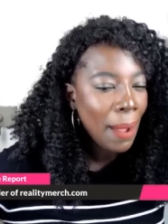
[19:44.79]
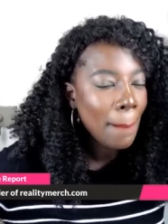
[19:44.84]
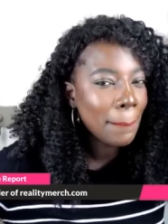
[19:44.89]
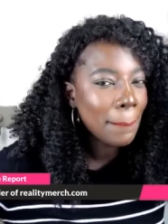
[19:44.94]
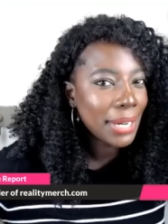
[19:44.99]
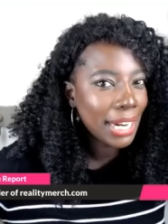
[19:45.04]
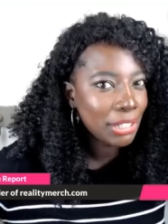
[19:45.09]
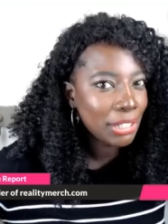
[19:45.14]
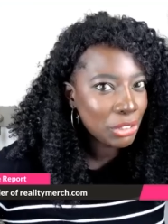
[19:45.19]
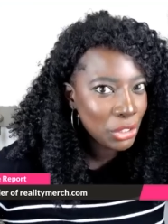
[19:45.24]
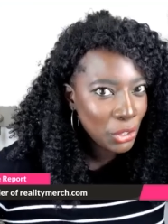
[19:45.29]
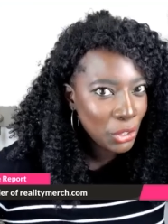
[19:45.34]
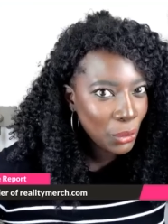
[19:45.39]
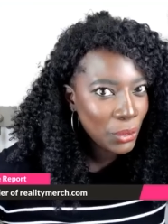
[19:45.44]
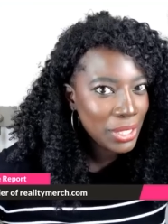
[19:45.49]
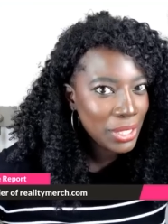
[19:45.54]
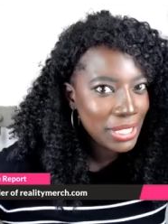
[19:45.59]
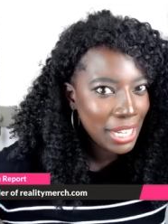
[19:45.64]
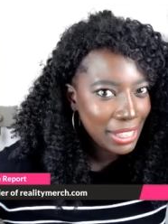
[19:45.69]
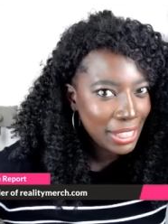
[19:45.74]
But I
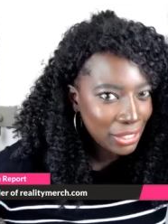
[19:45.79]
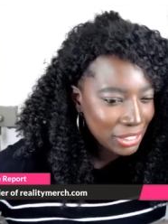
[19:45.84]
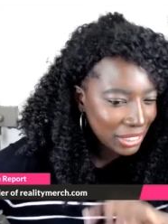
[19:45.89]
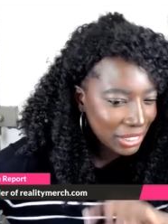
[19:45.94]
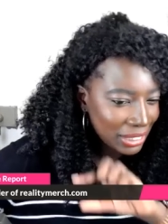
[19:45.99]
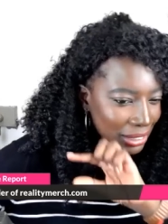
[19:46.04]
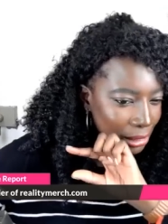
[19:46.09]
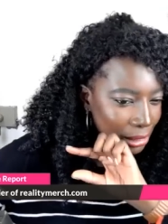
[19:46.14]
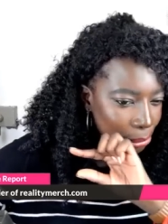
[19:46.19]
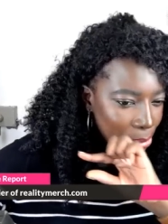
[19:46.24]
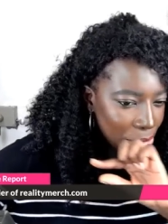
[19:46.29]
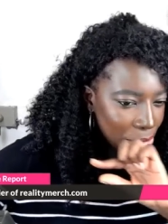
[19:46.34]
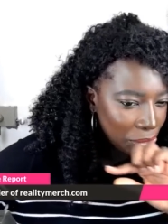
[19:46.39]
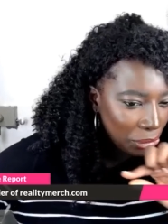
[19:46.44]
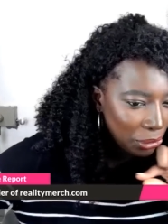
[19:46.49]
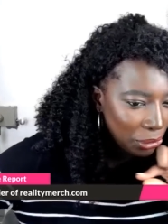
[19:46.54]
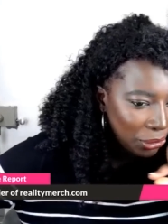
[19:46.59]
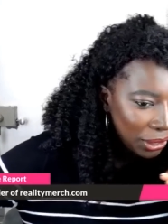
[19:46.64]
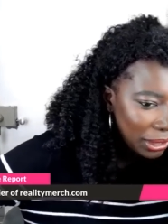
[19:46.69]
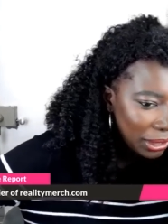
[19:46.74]
noticed that there's a little bit of
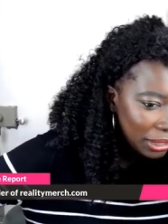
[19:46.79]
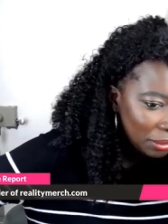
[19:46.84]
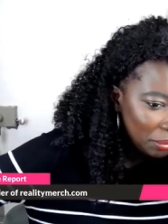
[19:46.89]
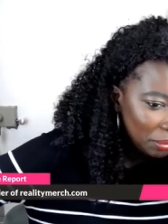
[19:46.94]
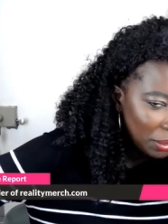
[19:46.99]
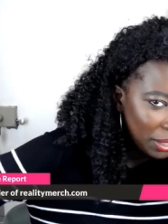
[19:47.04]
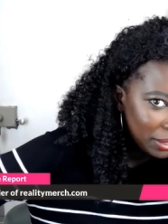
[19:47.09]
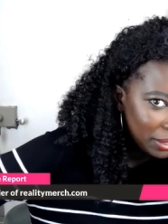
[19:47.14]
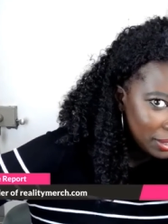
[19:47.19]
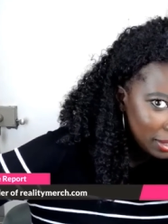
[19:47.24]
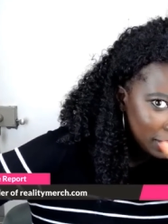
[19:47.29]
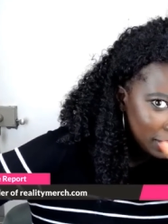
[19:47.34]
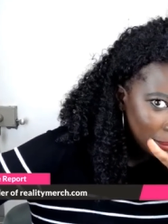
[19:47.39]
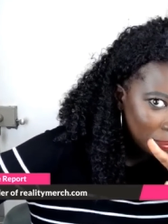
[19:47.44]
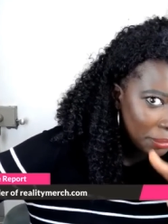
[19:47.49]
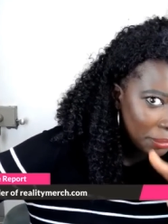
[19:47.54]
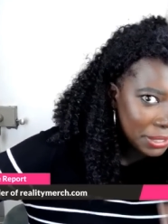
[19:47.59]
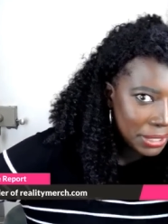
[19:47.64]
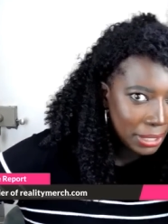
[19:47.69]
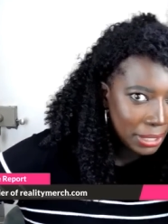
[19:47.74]
thinly veiled
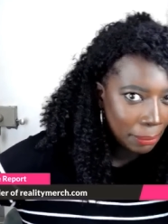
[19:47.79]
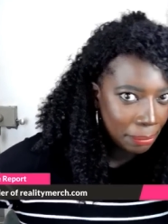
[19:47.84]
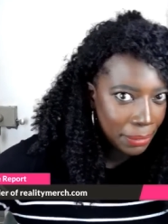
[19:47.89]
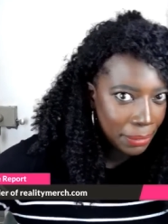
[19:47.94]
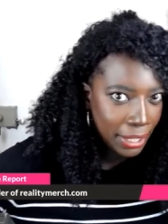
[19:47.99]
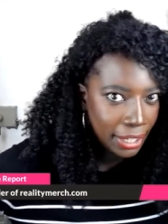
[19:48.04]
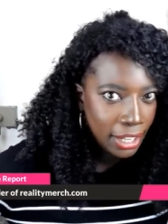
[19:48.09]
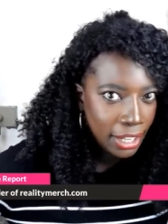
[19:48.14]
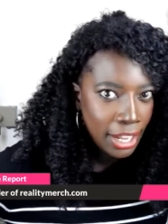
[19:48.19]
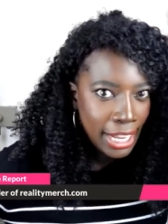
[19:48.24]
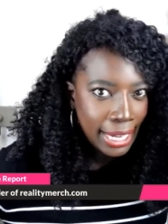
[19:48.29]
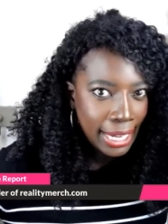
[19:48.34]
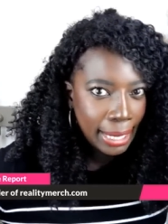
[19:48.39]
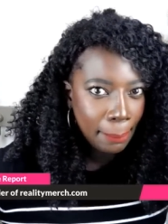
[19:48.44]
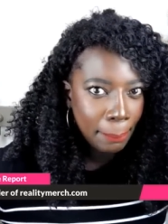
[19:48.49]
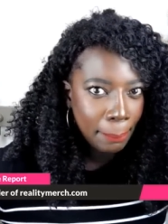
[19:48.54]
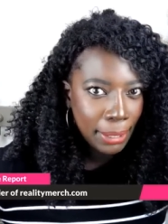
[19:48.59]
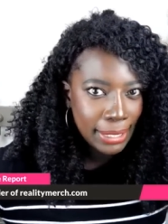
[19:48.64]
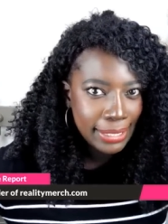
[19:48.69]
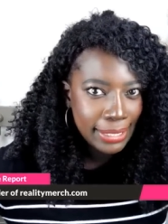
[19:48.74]
something something in
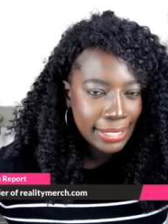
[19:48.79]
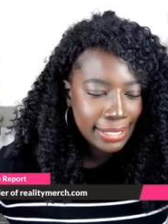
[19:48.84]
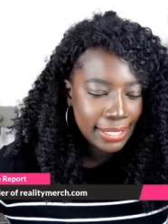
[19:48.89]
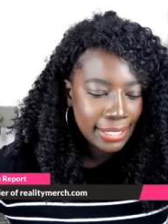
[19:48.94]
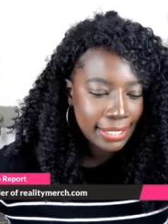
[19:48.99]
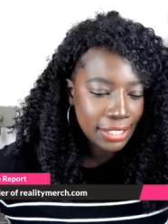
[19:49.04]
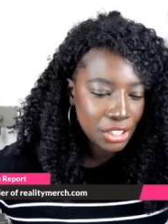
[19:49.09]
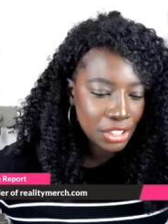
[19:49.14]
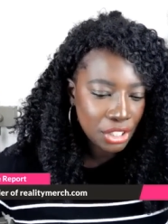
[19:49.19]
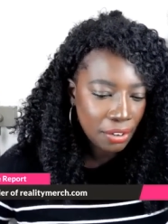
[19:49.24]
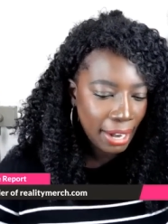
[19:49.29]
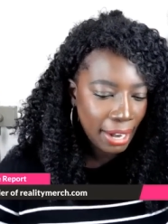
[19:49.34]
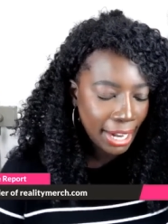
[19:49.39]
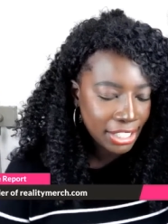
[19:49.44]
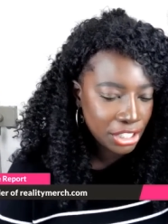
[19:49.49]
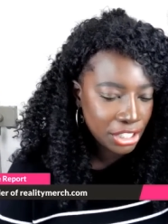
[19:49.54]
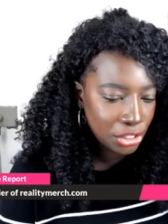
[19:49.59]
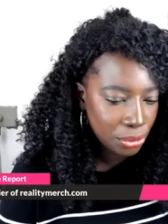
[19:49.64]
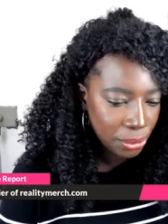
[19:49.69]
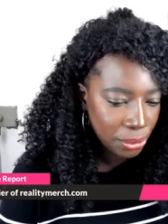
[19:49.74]
Bartise's
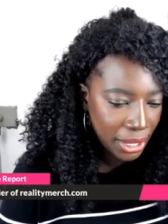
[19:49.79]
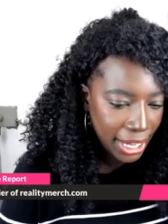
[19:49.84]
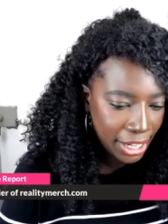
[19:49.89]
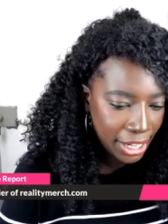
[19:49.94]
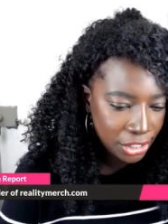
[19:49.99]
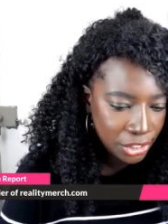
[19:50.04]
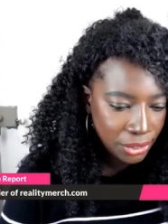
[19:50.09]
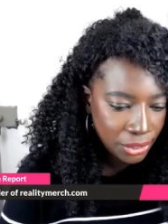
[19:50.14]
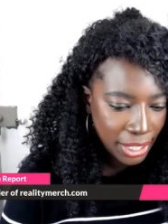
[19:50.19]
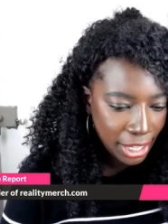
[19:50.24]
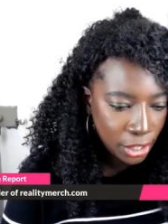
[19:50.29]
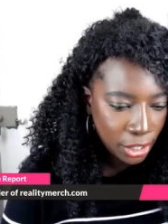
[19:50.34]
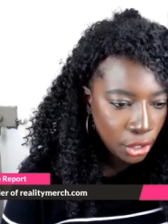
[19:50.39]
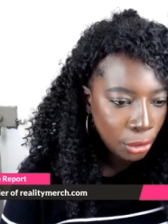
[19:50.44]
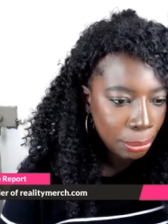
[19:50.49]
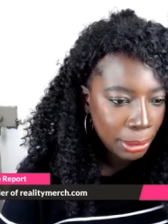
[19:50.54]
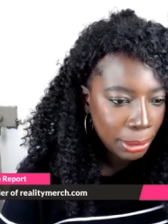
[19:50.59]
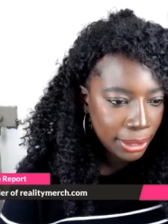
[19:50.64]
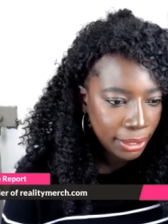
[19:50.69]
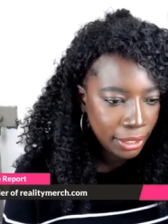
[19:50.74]
interactions with Andrew that go
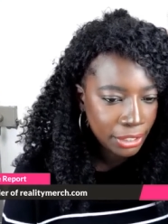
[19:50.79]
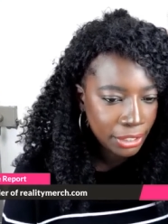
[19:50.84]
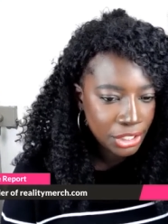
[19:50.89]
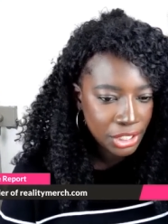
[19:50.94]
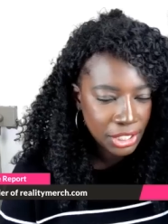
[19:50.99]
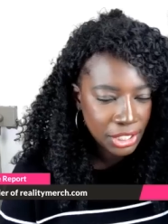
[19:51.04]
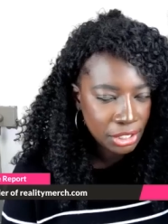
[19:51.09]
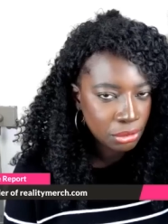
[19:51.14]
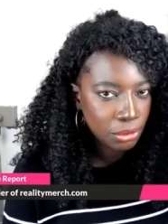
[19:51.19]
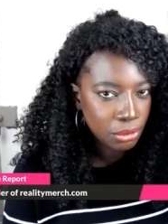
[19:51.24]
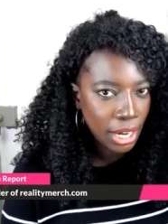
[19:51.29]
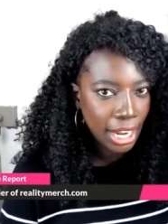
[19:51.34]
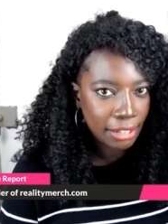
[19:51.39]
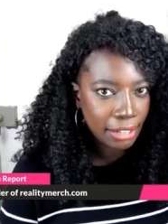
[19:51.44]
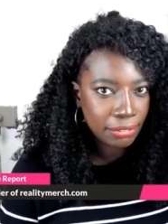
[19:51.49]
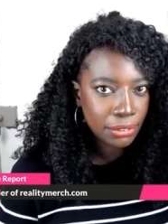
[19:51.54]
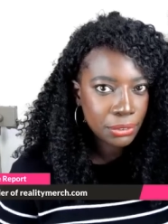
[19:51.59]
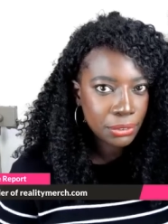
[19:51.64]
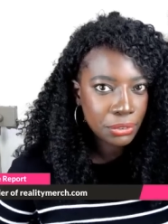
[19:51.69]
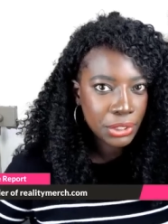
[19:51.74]
beyond just the
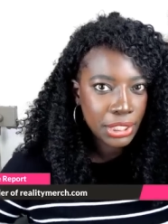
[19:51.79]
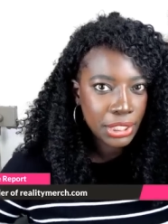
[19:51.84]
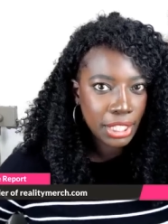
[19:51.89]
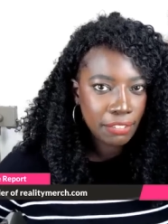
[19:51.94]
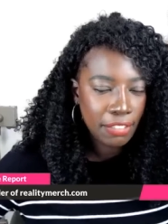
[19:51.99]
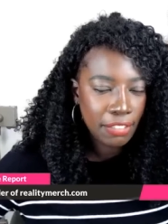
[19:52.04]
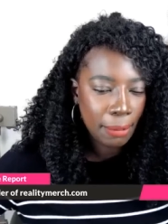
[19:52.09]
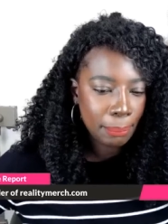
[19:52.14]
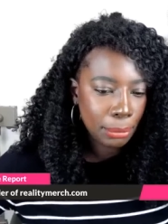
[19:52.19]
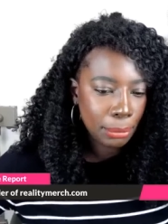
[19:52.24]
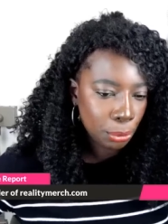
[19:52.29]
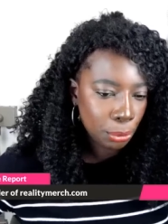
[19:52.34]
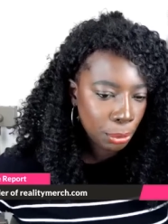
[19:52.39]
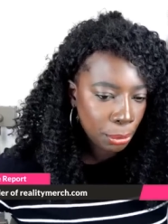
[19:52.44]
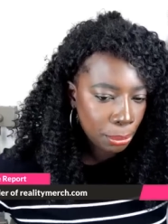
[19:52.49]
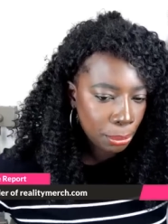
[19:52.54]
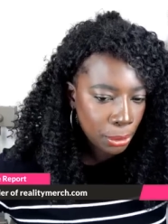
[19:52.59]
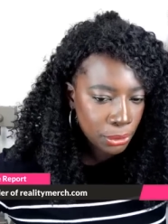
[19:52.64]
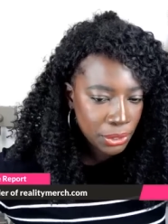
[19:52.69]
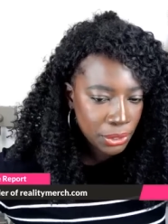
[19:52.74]
rivalry of them both
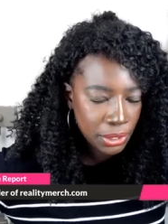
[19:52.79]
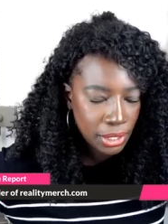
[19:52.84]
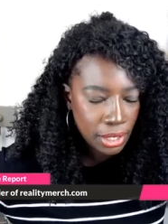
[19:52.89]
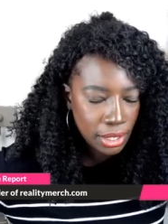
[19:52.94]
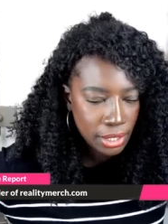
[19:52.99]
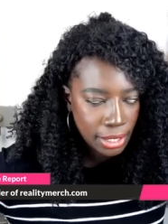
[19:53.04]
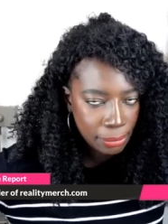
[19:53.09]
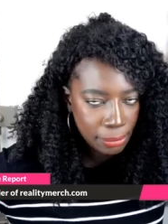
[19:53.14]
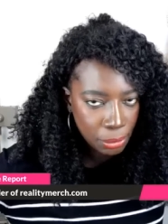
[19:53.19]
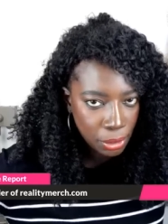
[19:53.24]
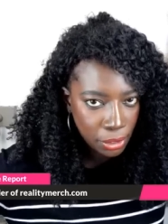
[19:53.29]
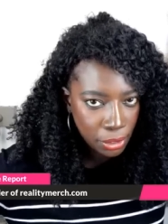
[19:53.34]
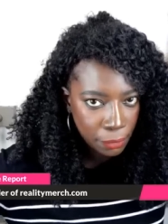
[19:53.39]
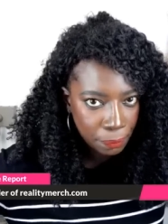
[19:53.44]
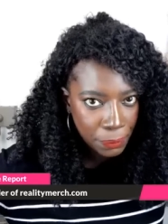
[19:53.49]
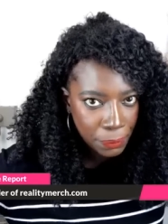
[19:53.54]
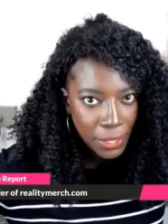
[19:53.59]
proposing to the same girl.